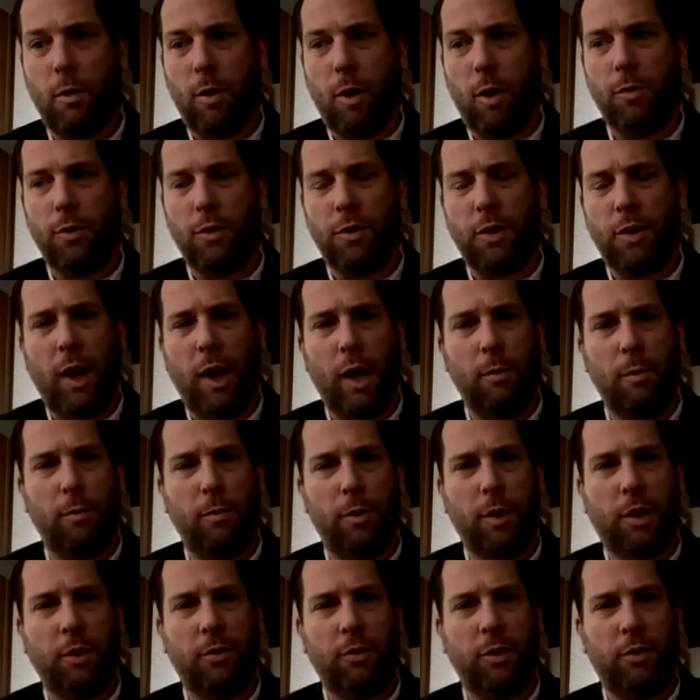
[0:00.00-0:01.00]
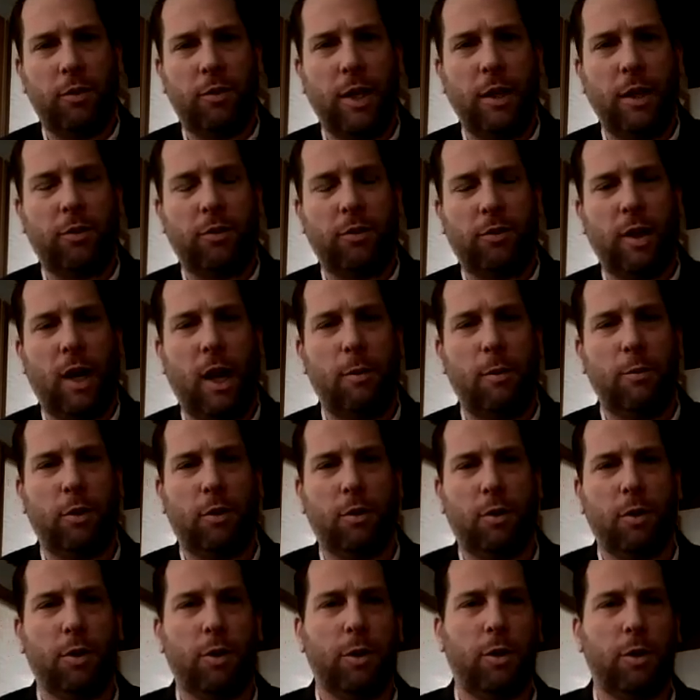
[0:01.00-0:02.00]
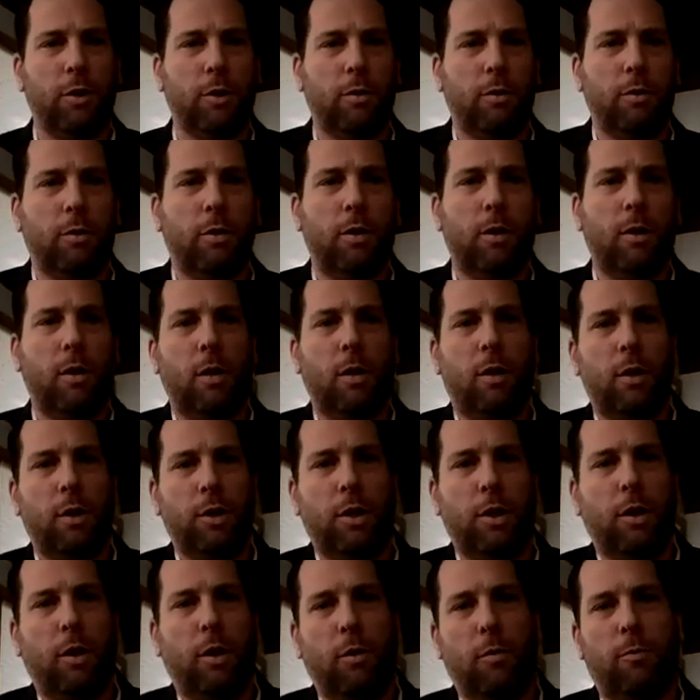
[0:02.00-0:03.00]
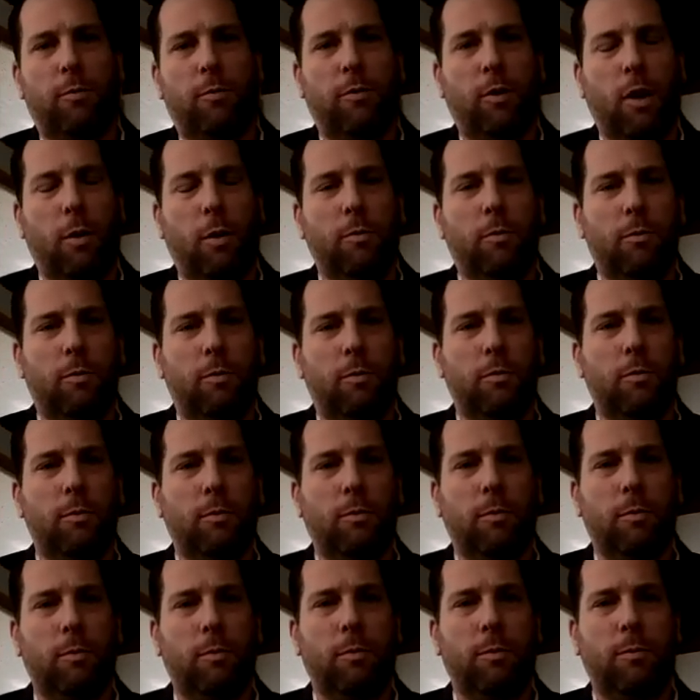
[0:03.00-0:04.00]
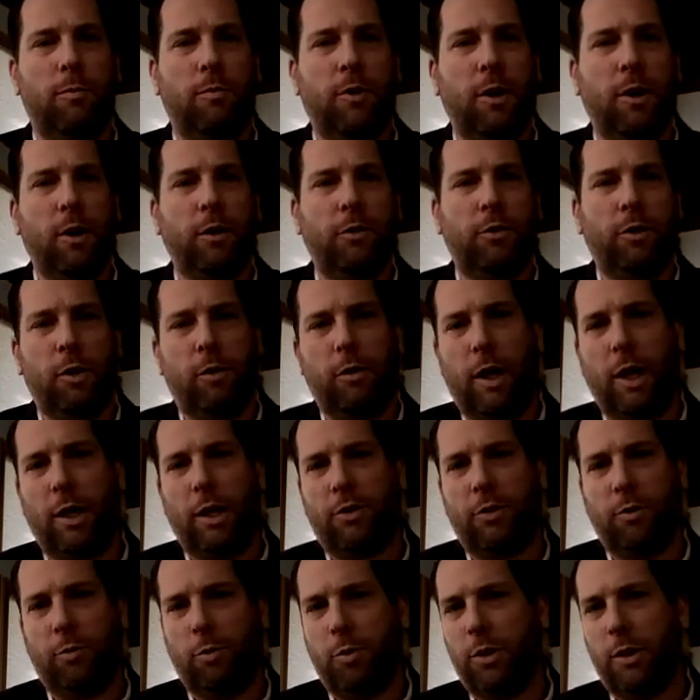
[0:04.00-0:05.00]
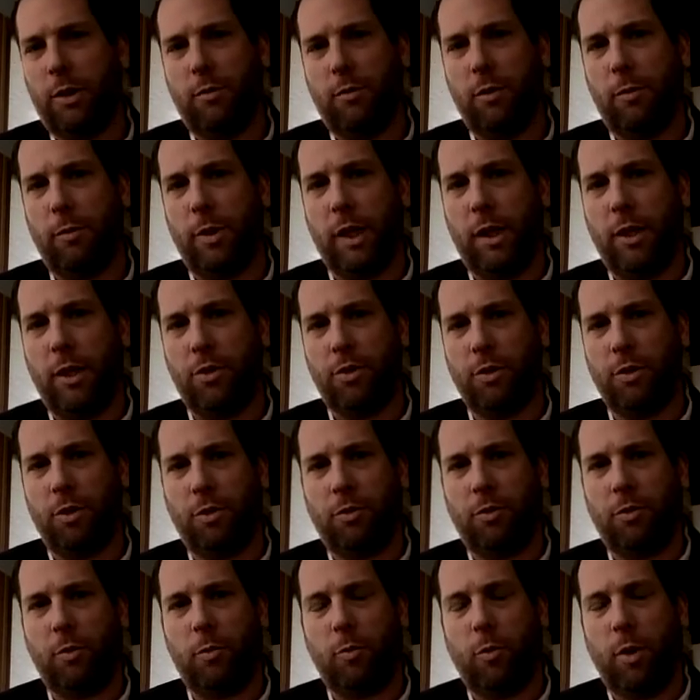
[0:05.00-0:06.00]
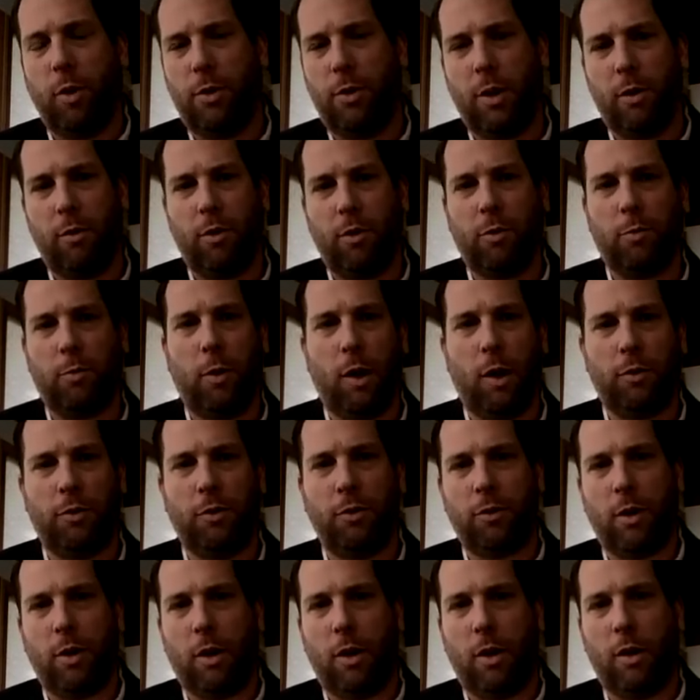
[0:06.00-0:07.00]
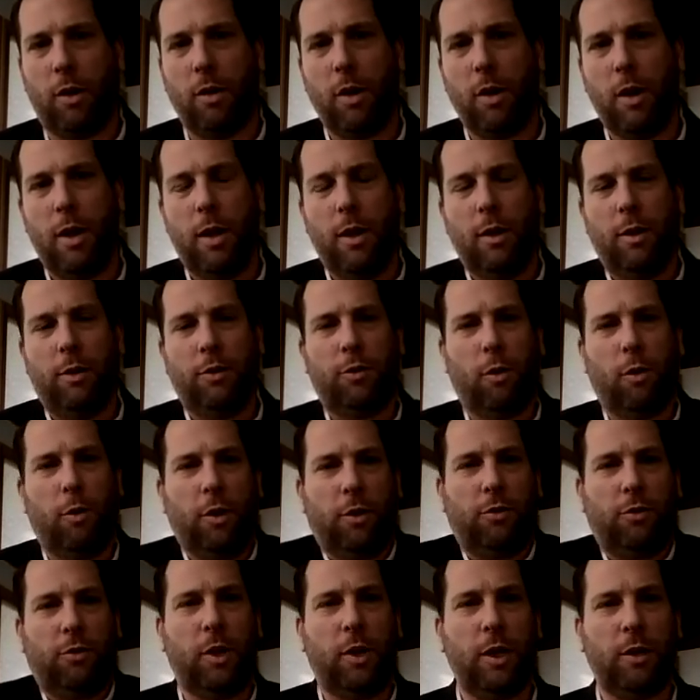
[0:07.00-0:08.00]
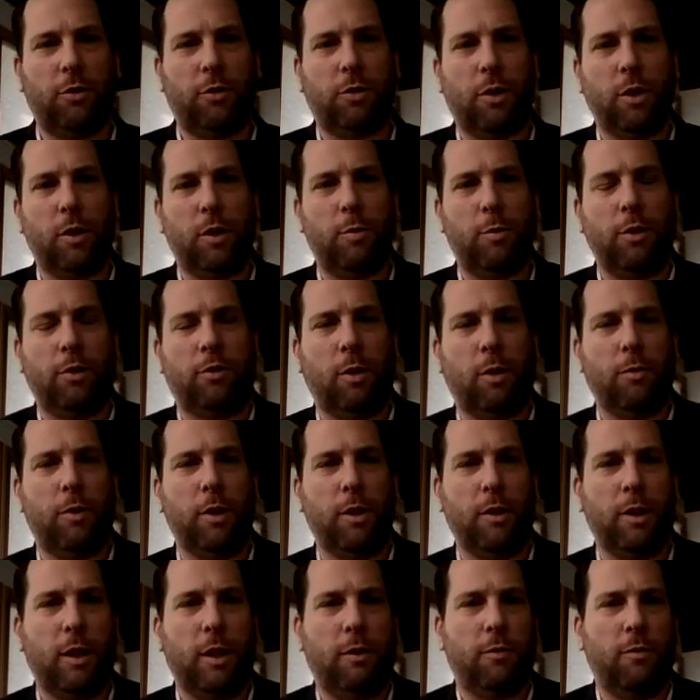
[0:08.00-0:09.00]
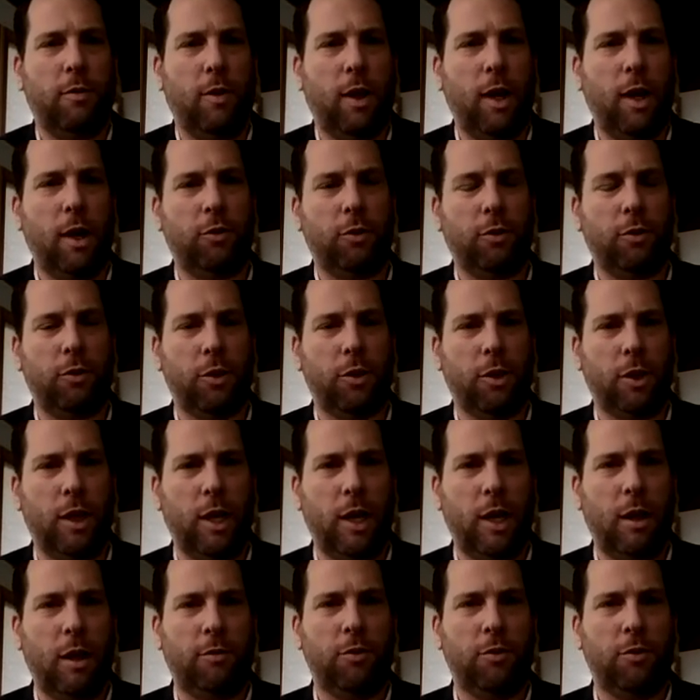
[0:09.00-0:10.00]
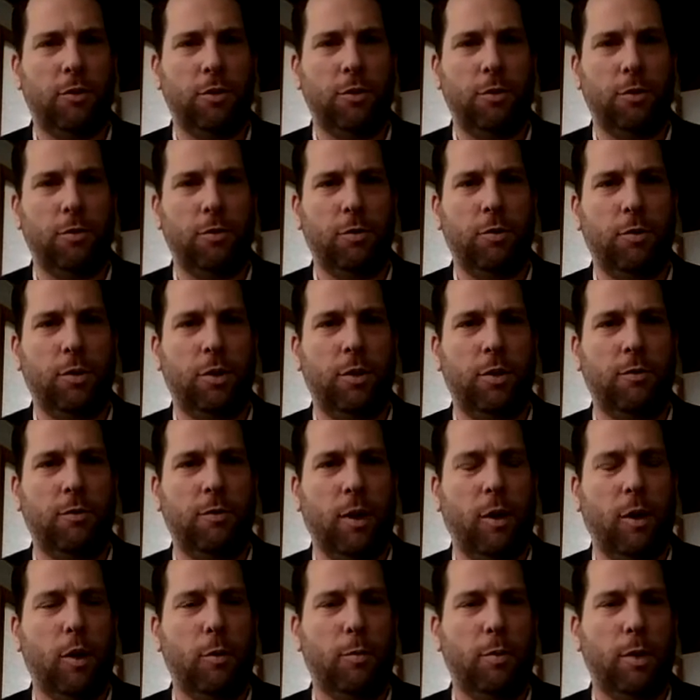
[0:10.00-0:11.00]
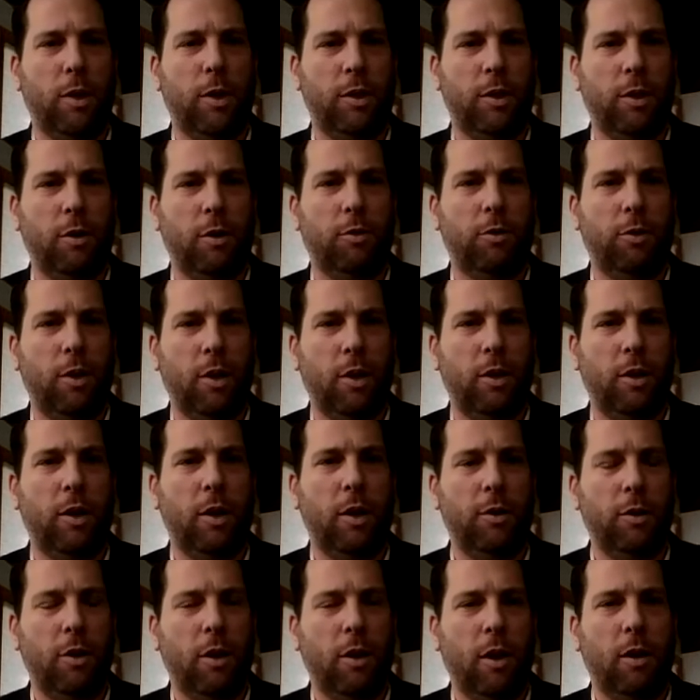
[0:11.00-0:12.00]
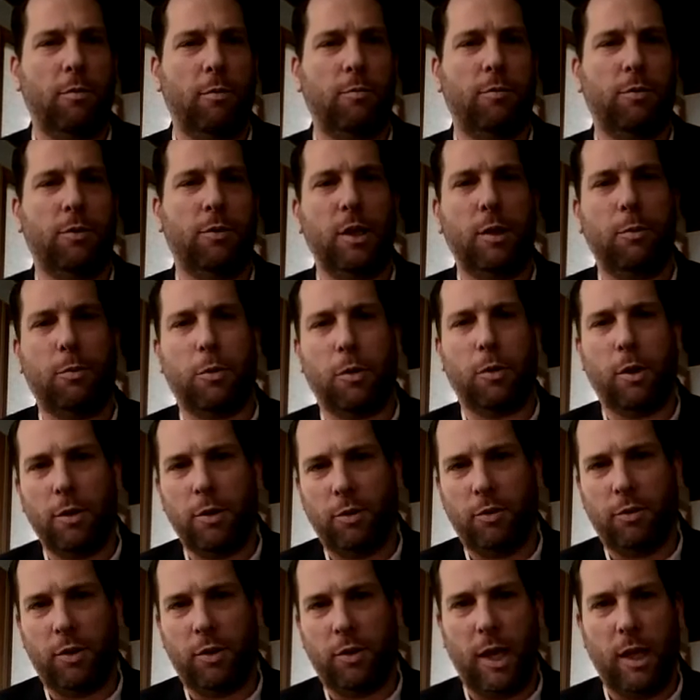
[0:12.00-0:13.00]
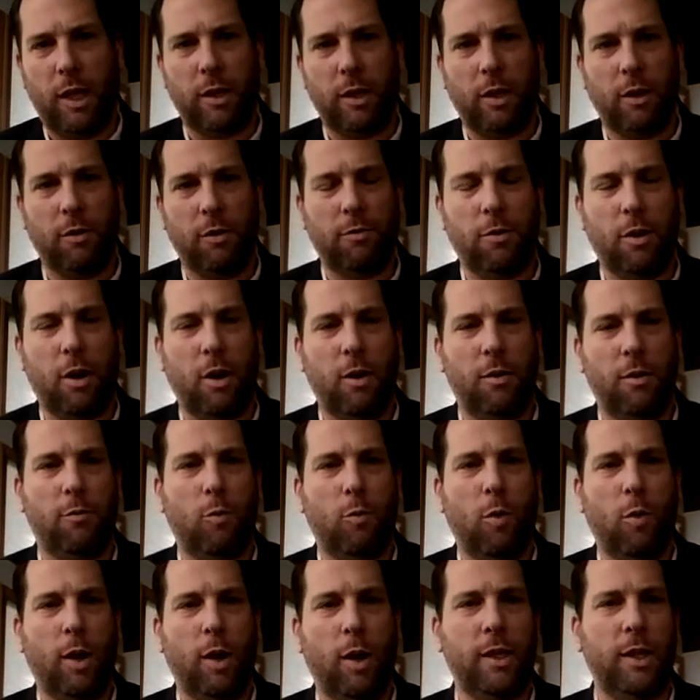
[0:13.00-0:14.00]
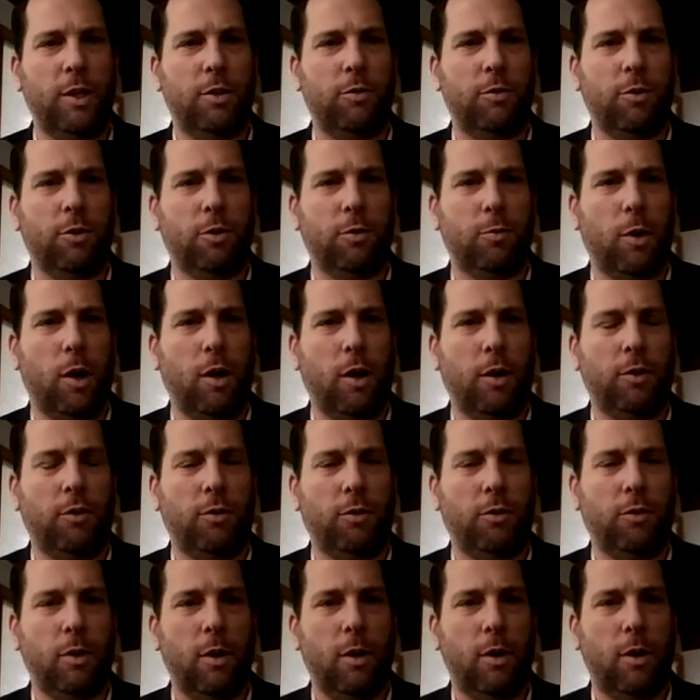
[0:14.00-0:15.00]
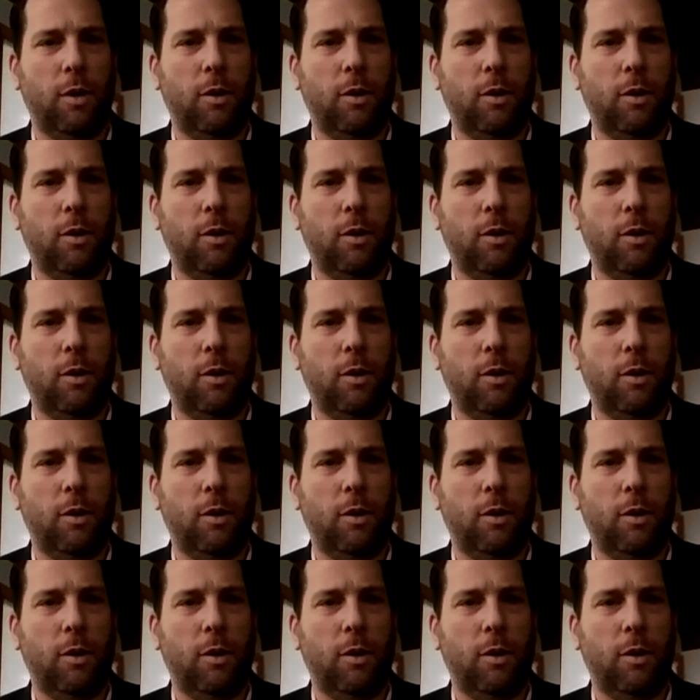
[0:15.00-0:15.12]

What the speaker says: over time, because it takes time to learn, from various interactions with different managers, what their responses are. So it's going to be something that advisors are going to have to develop, a deeper understanding of what each response